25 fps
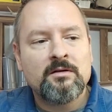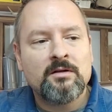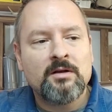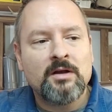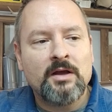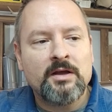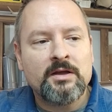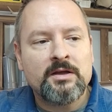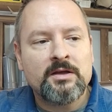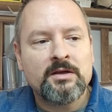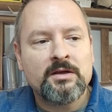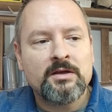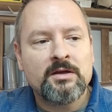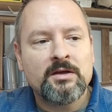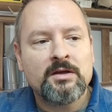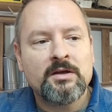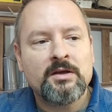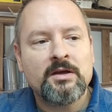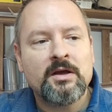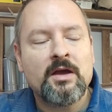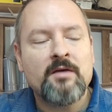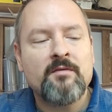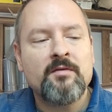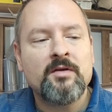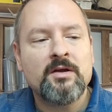Like
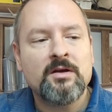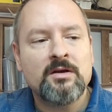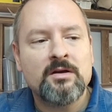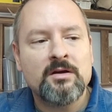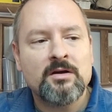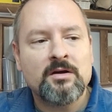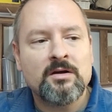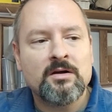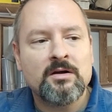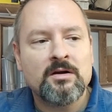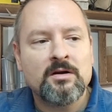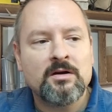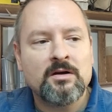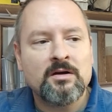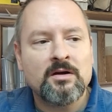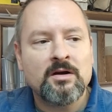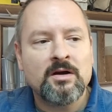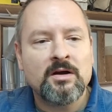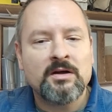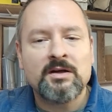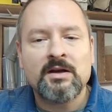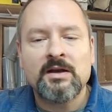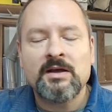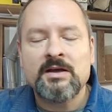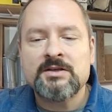having
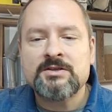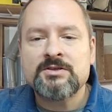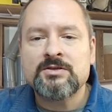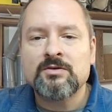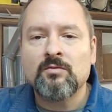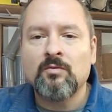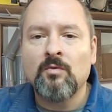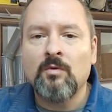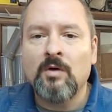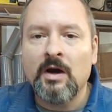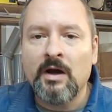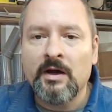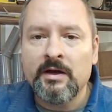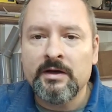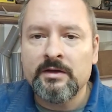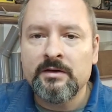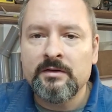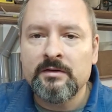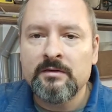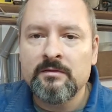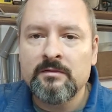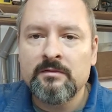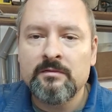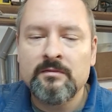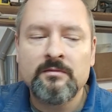a glass of wine
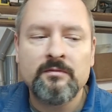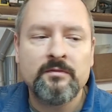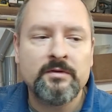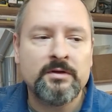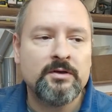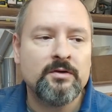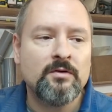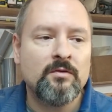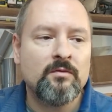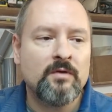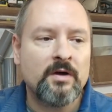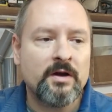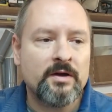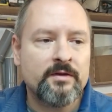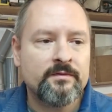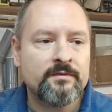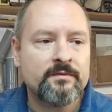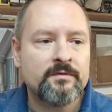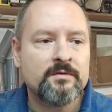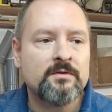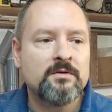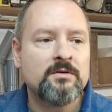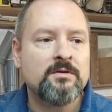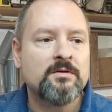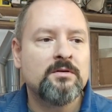with your wife
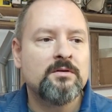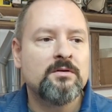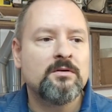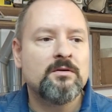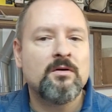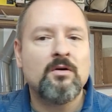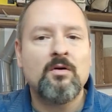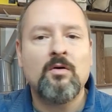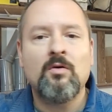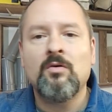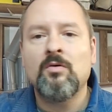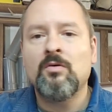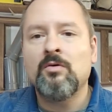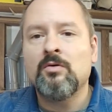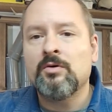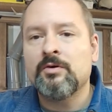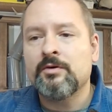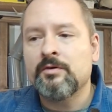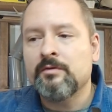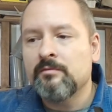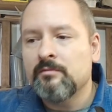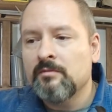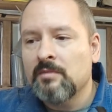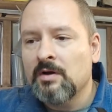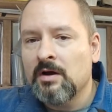
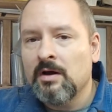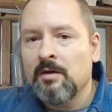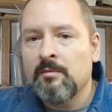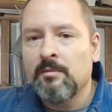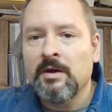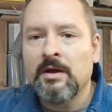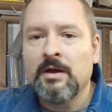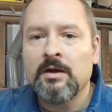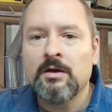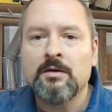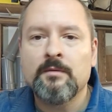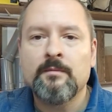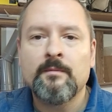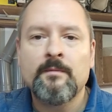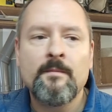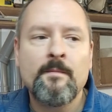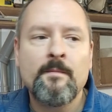or a man